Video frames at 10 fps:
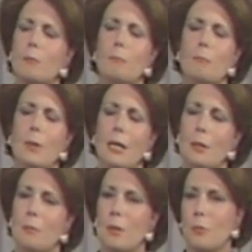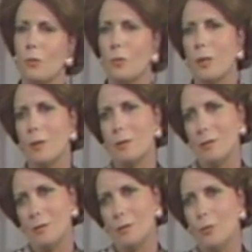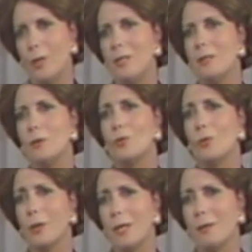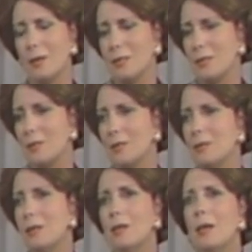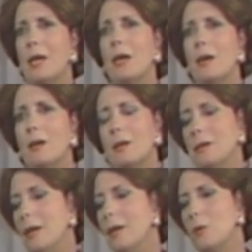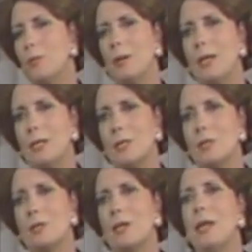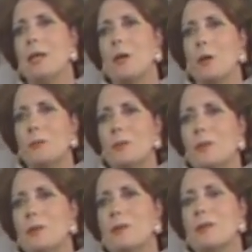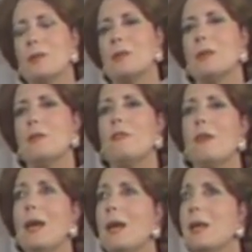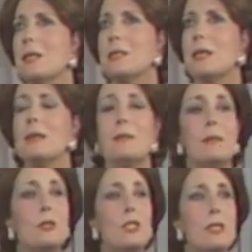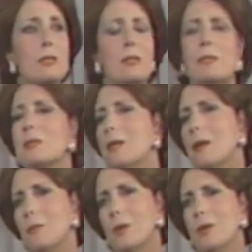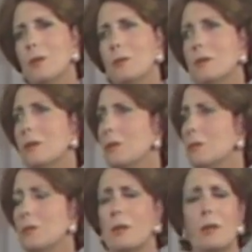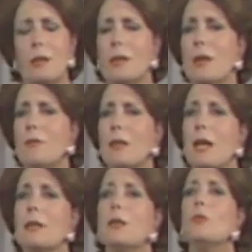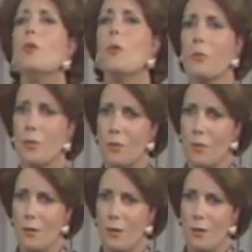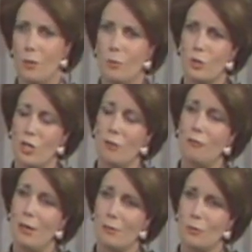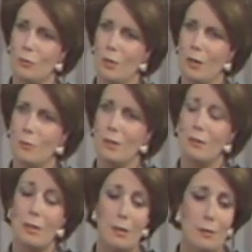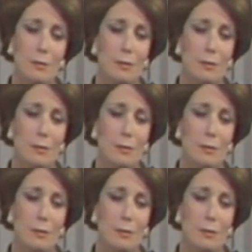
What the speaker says: many people were waiting to greet us. Aeroplanes, helicopters, flags, and just ceremony, lovely, and the warmth which I felt when I went there.